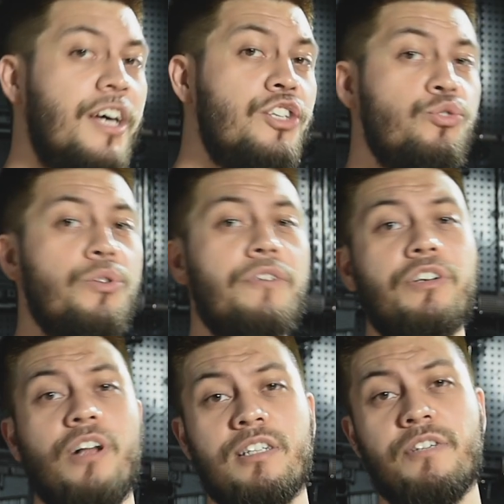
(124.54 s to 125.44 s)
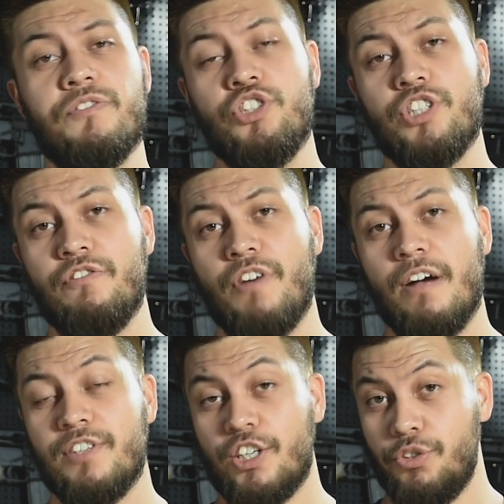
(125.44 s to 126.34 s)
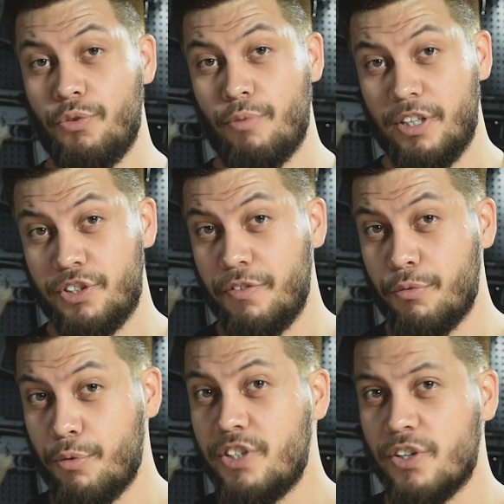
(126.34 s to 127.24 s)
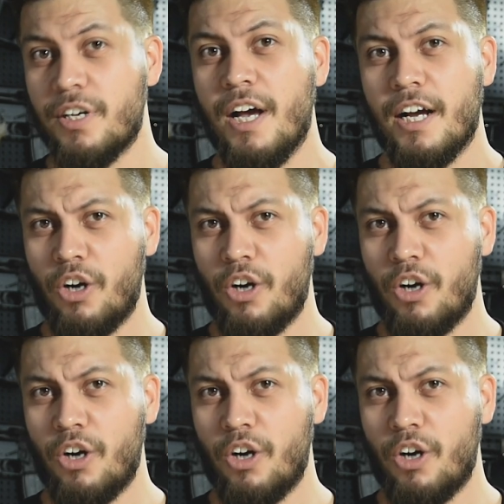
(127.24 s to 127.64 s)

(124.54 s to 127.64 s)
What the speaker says: The history of the Glock 17 Gen 5 is actually relatively recent,